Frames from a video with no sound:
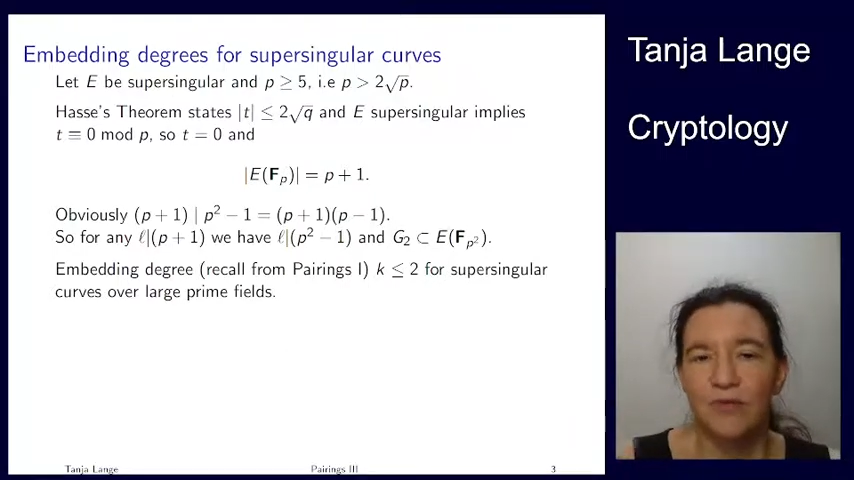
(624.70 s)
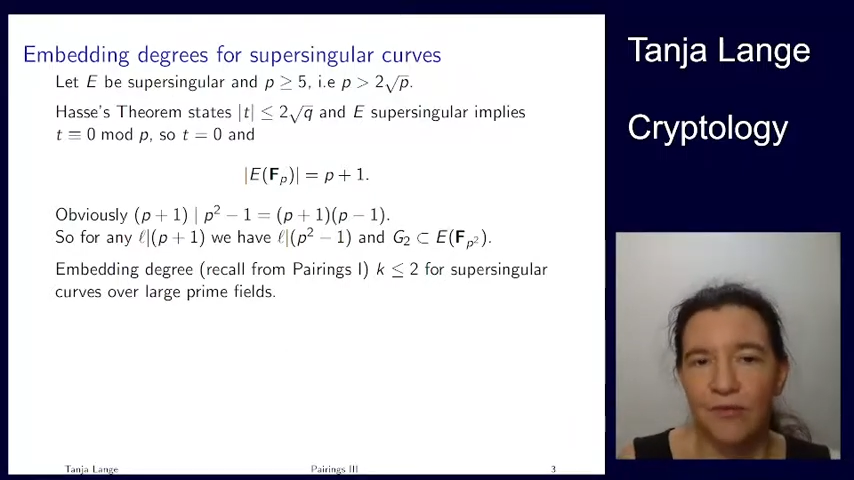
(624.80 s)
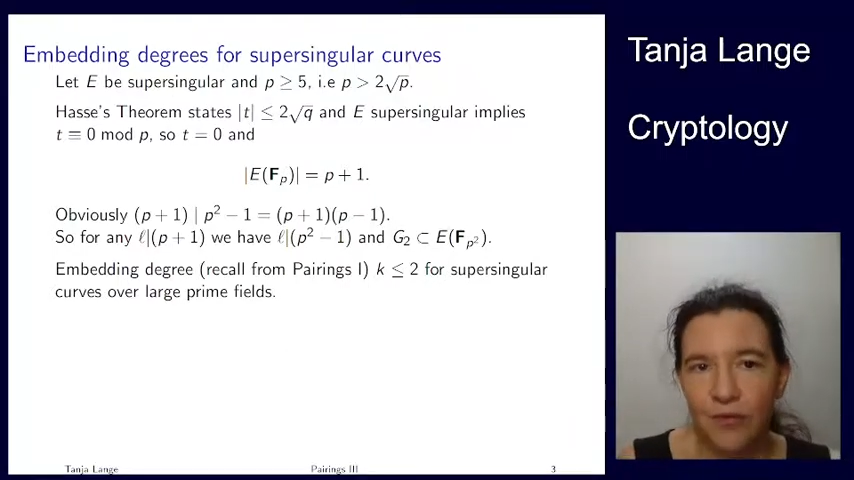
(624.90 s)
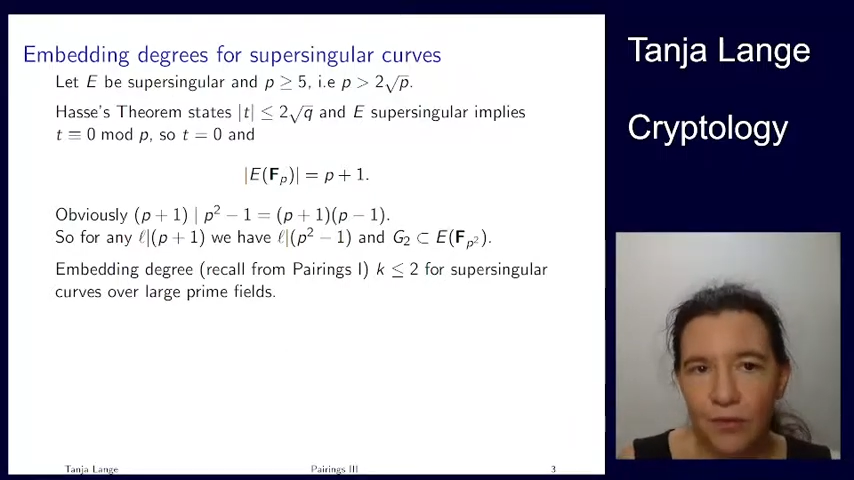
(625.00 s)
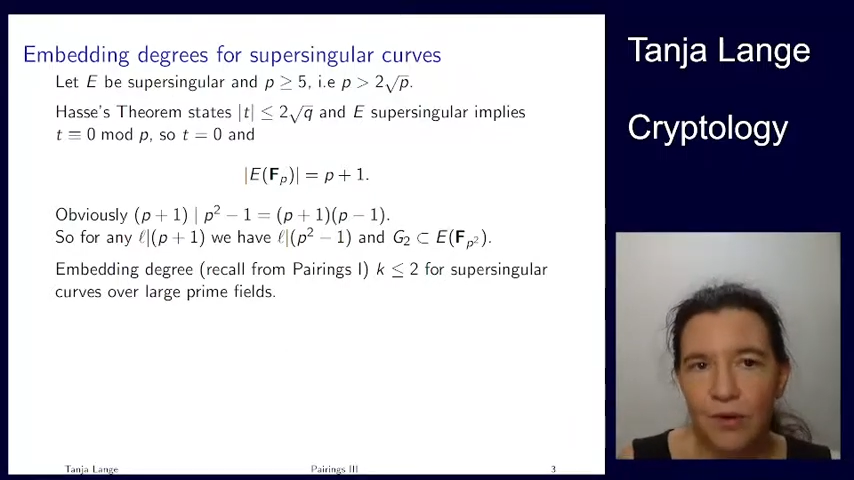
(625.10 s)

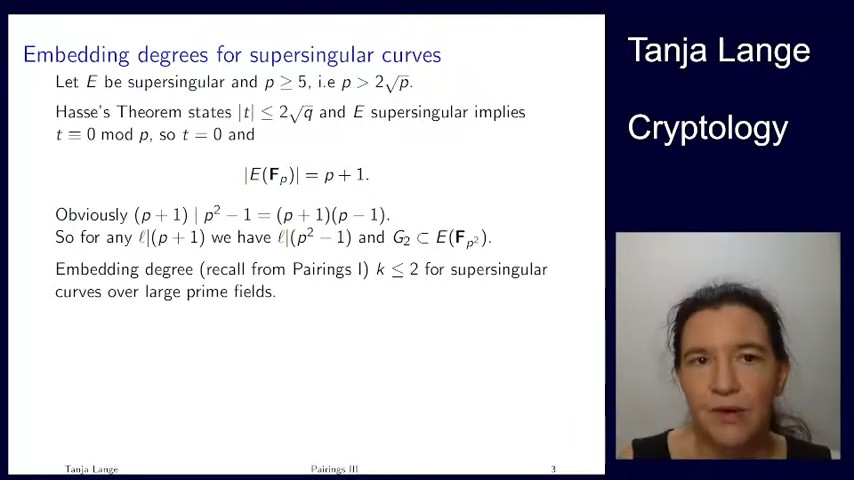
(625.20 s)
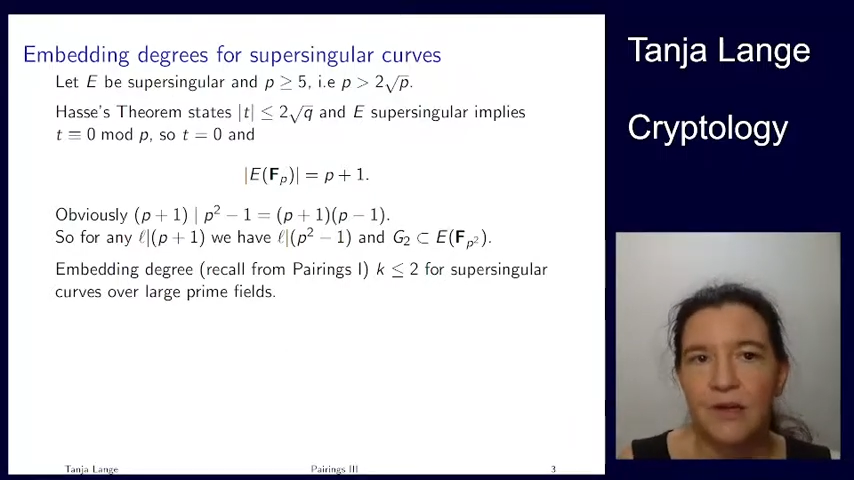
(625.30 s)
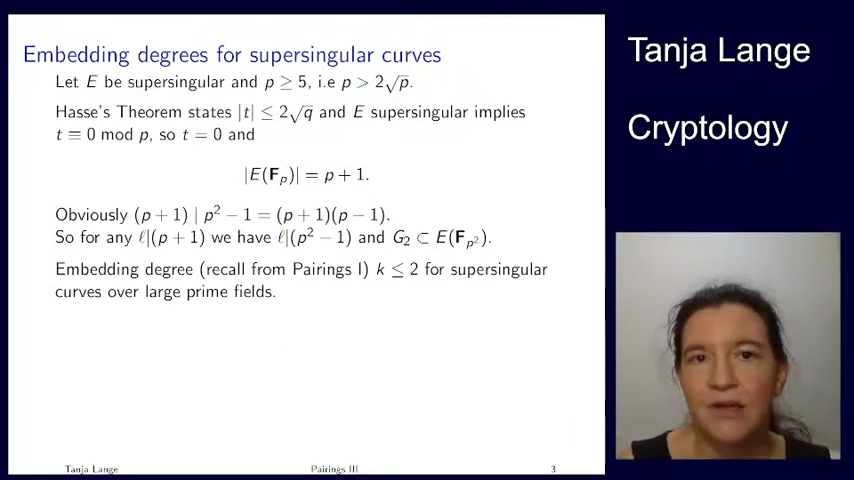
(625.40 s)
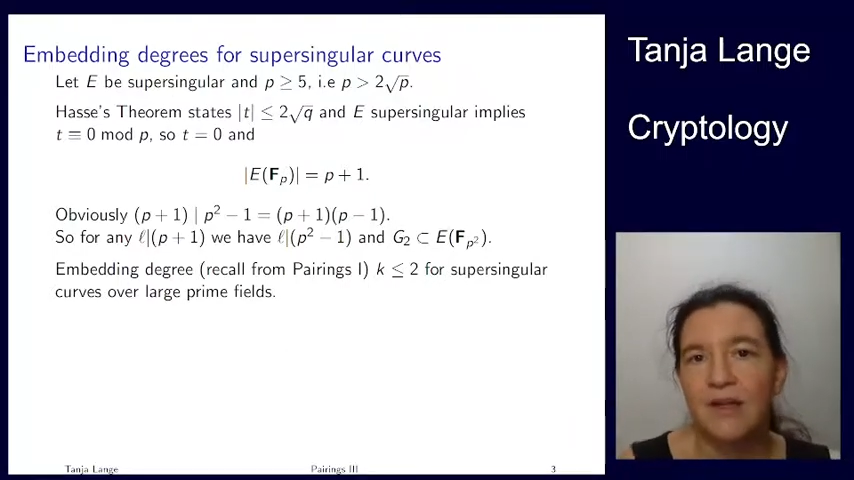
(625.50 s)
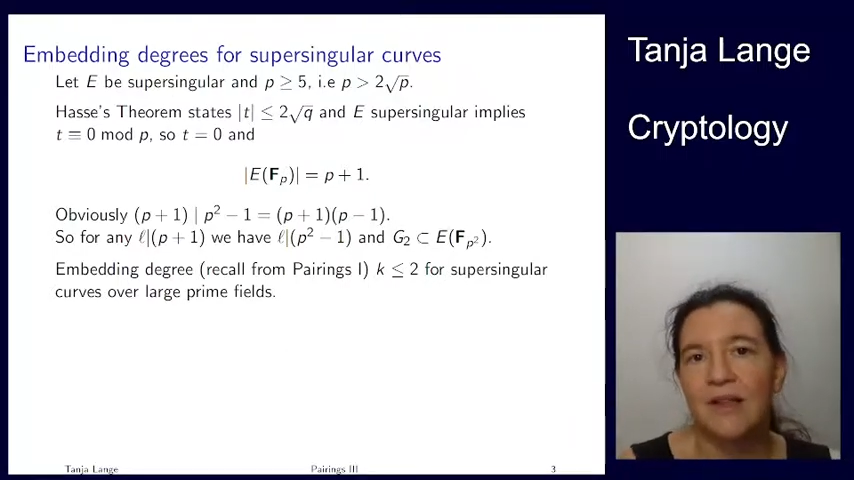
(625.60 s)
for
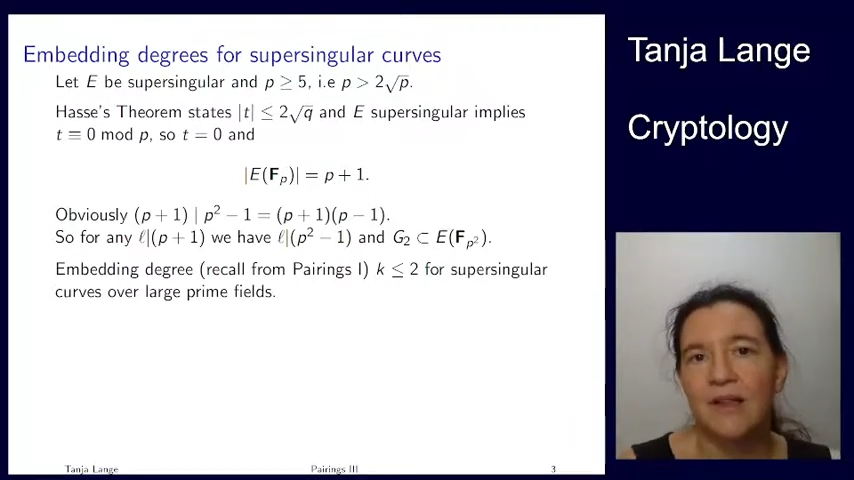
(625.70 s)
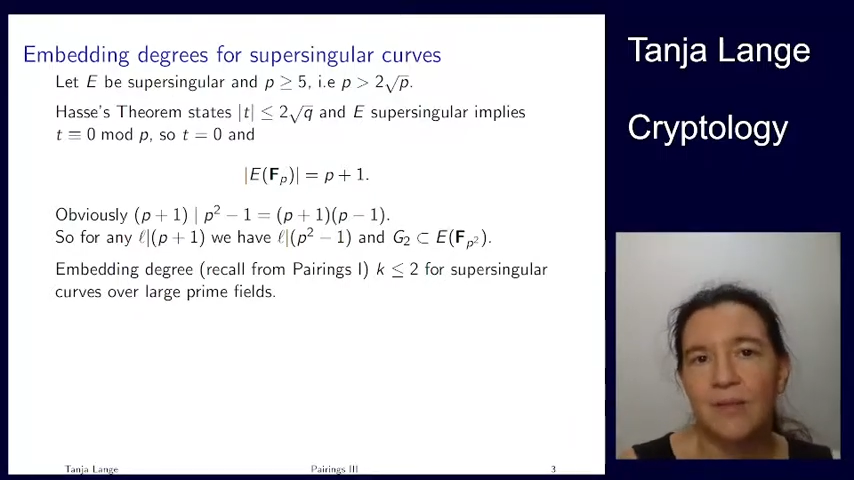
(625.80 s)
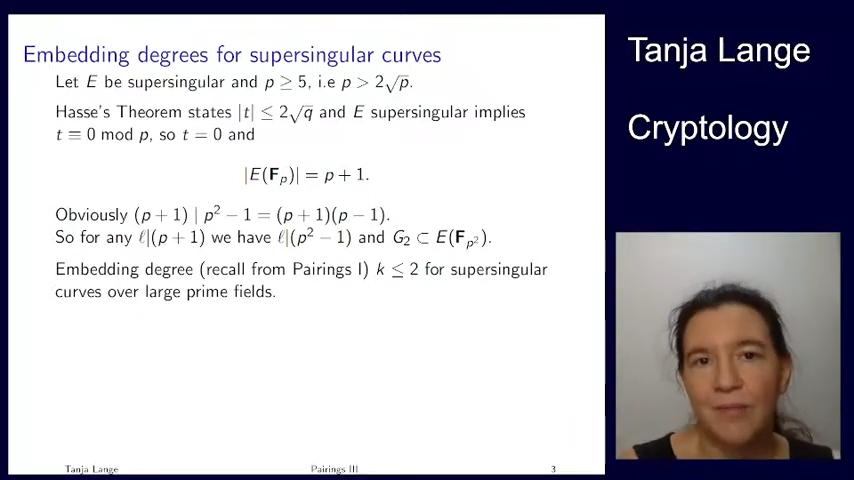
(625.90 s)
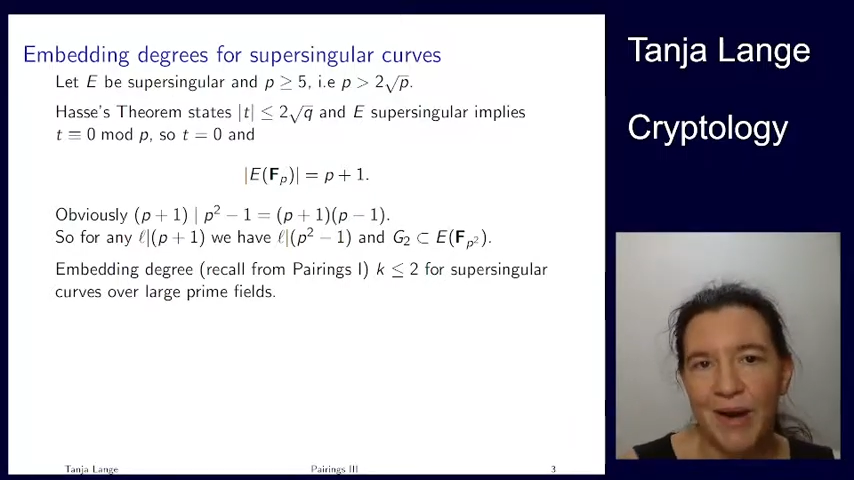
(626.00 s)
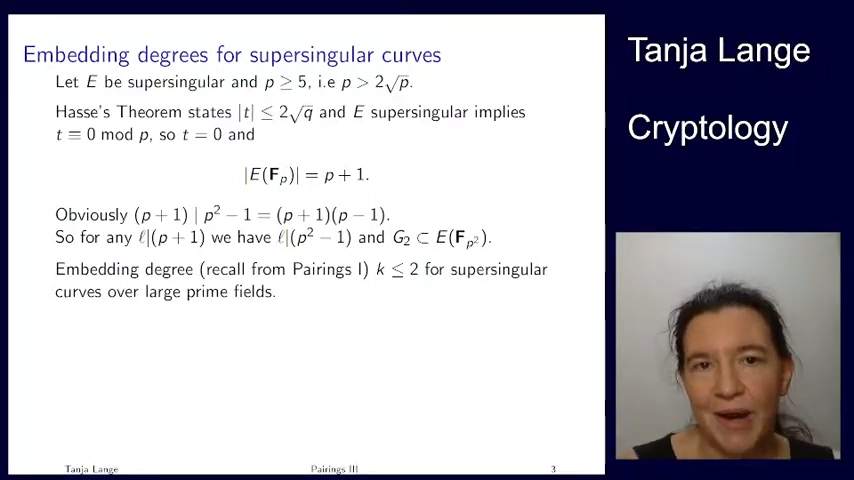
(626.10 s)

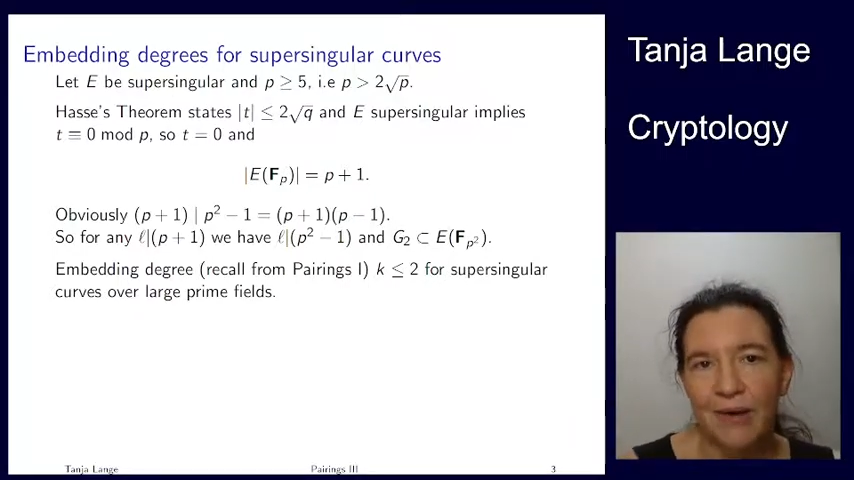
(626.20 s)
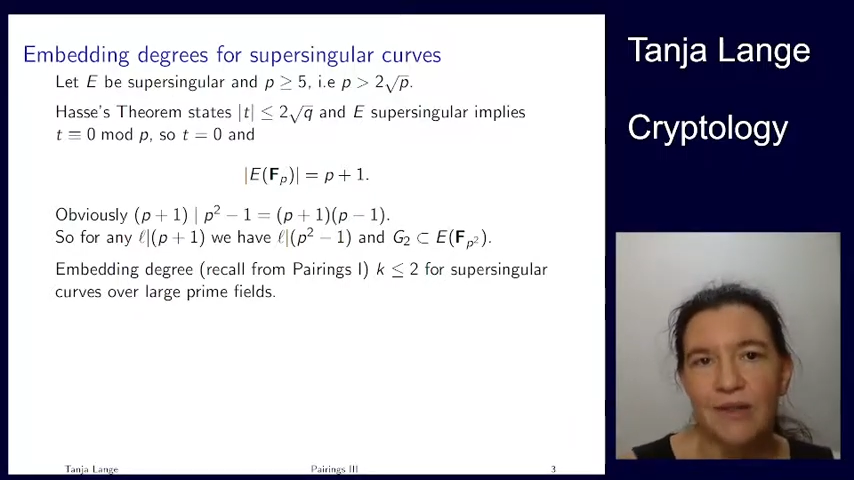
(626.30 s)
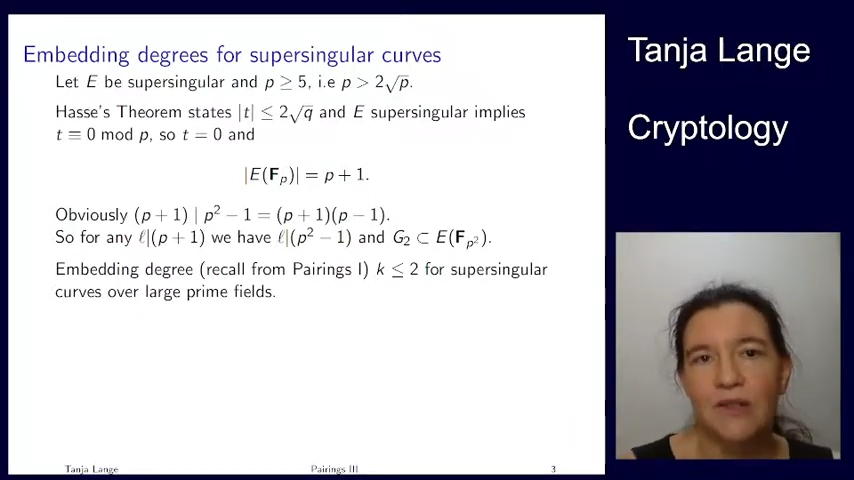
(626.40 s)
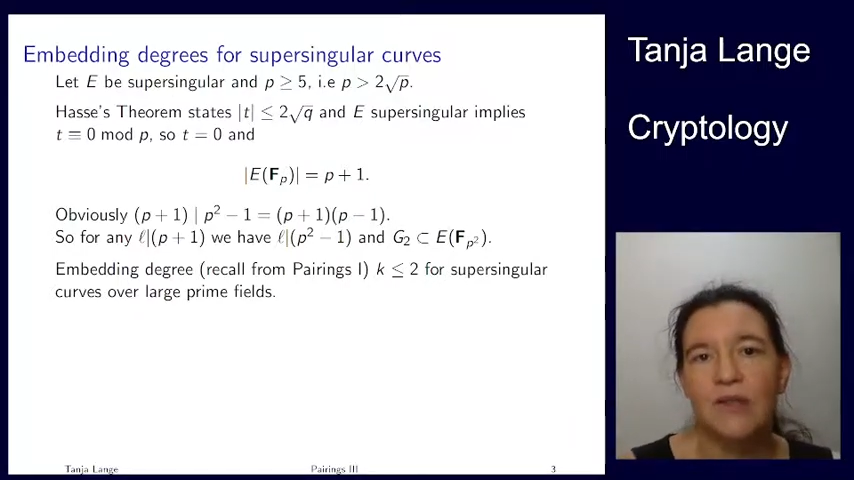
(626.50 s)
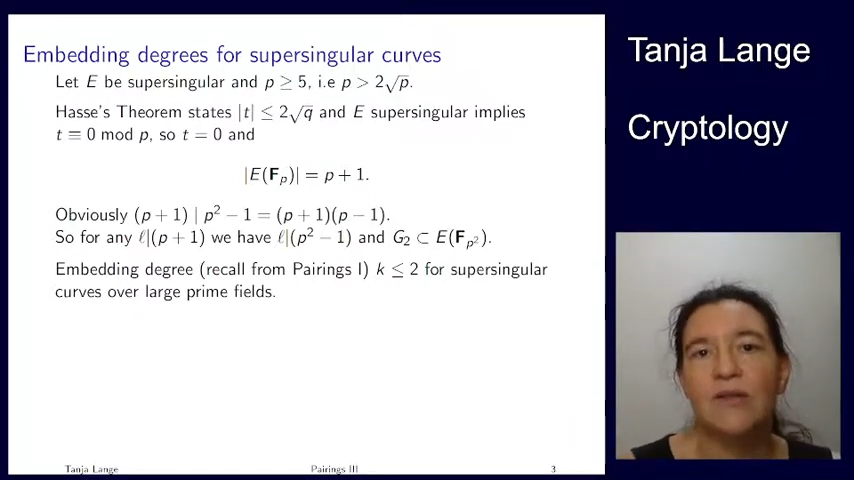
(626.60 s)

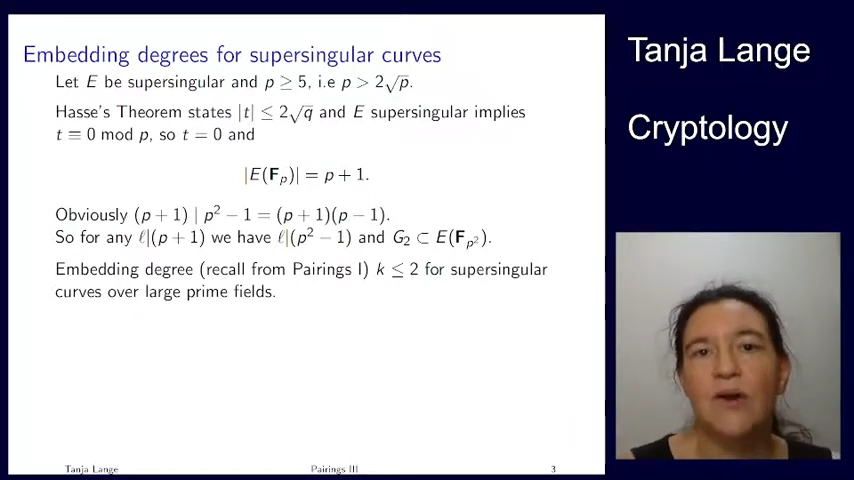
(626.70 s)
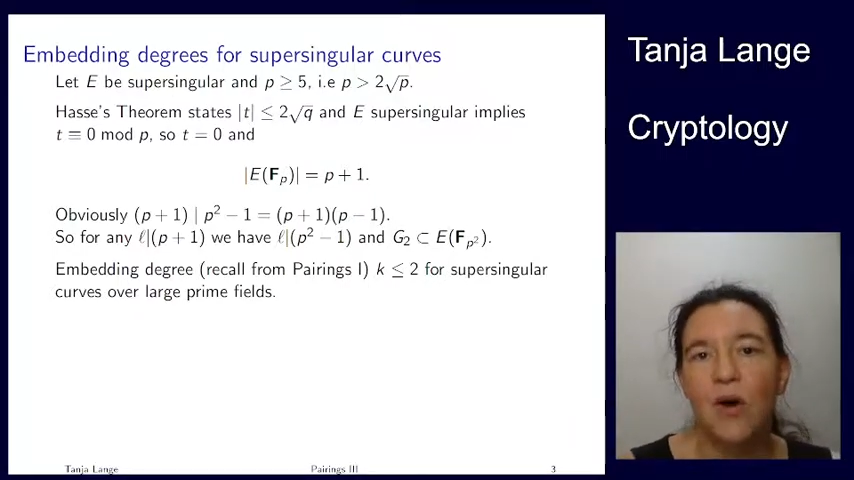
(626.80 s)
pairings